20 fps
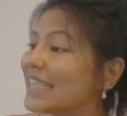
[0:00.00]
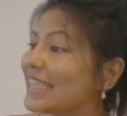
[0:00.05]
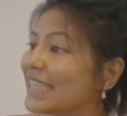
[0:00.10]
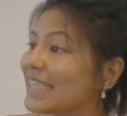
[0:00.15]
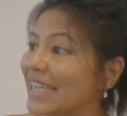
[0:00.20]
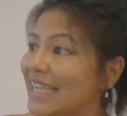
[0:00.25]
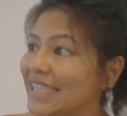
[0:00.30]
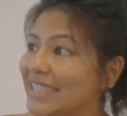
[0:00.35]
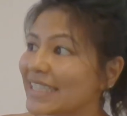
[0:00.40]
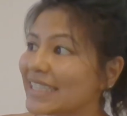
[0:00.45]

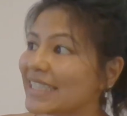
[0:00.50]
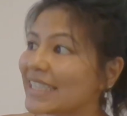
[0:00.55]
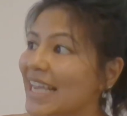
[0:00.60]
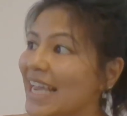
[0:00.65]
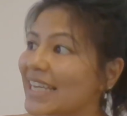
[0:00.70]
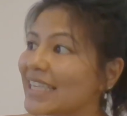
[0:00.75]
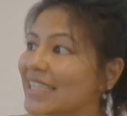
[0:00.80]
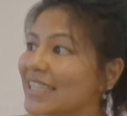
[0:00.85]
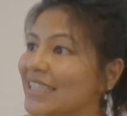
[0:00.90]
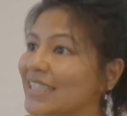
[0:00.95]
laser
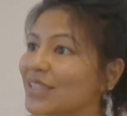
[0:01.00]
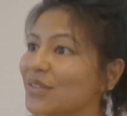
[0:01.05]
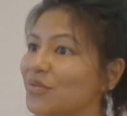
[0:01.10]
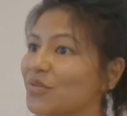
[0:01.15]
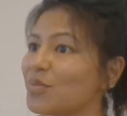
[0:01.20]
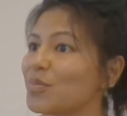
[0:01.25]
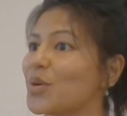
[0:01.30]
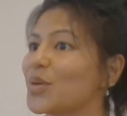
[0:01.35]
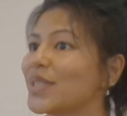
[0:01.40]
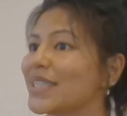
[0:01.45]
scanners,
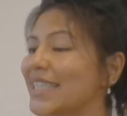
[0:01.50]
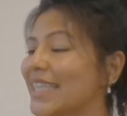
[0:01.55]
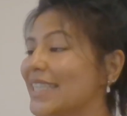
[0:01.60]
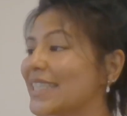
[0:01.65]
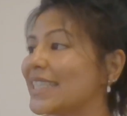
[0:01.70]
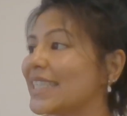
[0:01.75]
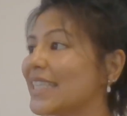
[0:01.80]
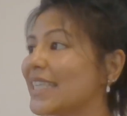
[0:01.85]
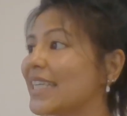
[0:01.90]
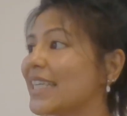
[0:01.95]
remote
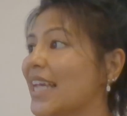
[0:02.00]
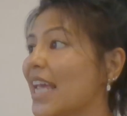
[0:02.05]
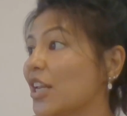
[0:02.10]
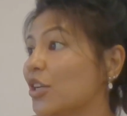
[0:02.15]
sensing,